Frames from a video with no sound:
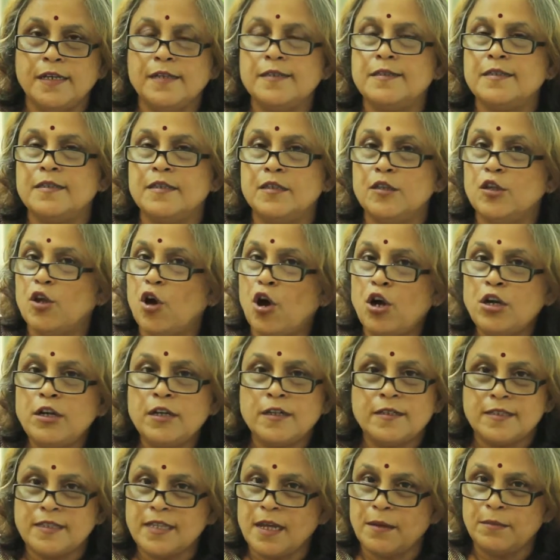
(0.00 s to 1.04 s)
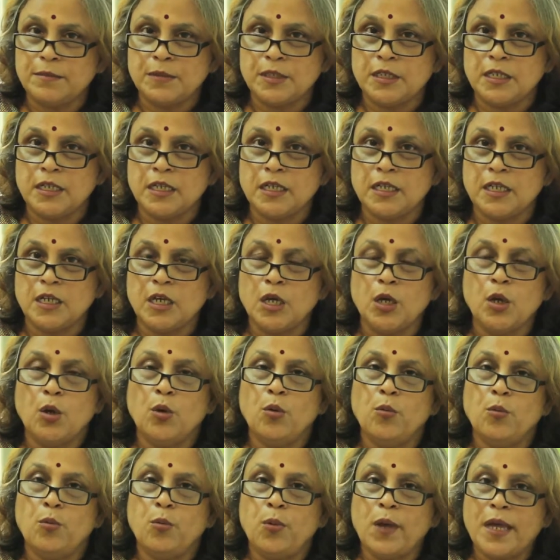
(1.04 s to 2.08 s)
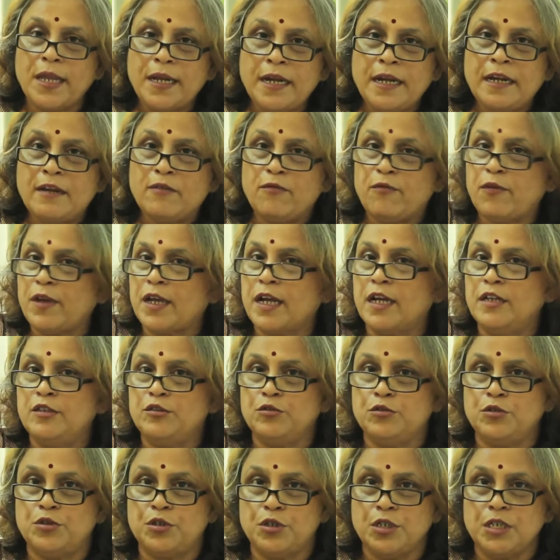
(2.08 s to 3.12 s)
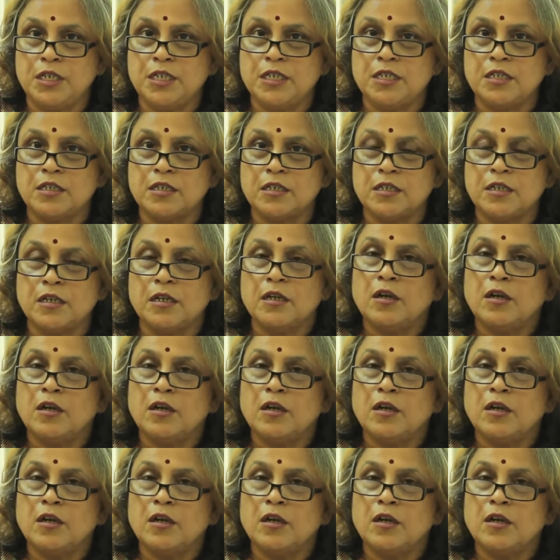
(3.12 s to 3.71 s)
is not something very difficult to treat